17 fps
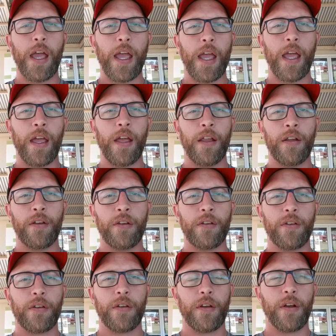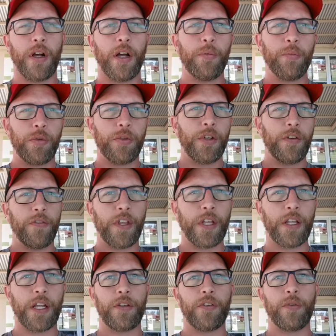and I believe
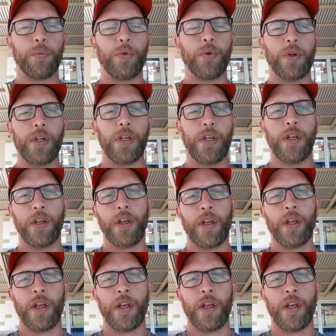that that's a pretty